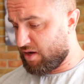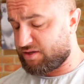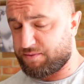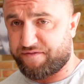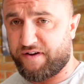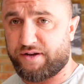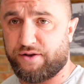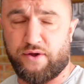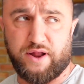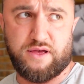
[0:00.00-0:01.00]
I'm not fucking
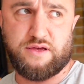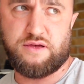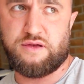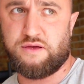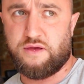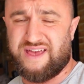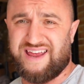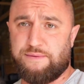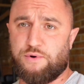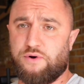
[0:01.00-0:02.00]
doing it
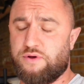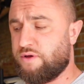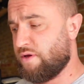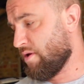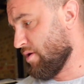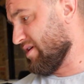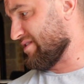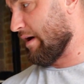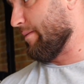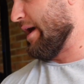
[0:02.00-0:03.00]
anymore. It's coming